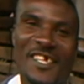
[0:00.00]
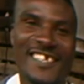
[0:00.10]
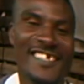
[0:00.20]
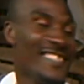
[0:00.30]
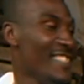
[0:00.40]

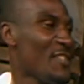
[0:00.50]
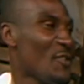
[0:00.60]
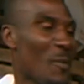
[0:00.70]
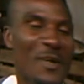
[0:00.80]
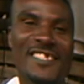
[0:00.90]
This is
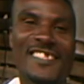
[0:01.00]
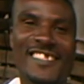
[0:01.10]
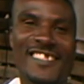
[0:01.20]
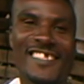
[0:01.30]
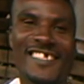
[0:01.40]
Thomas
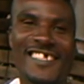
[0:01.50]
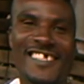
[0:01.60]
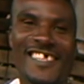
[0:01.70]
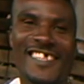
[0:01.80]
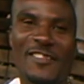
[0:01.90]

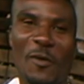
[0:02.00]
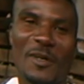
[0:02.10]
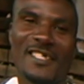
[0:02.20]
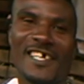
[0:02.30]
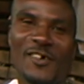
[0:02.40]

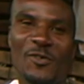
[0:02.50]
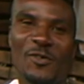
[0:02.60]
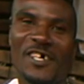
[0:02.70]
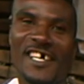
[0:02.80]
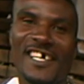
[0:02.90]

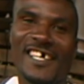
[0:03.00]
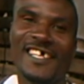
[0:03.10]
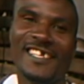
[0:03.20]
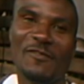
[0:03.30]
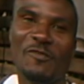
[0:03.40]
Sakura,
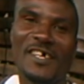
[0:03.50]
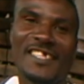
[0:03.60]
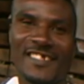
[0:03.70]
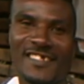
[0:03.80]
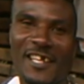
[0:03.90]
the
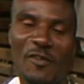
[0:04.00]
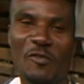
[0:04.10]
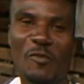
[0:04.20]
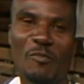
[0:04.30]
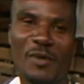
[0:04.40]
first
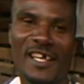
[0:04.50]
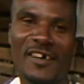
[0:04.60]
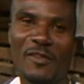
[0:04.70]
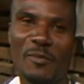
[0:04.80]
xylophone player of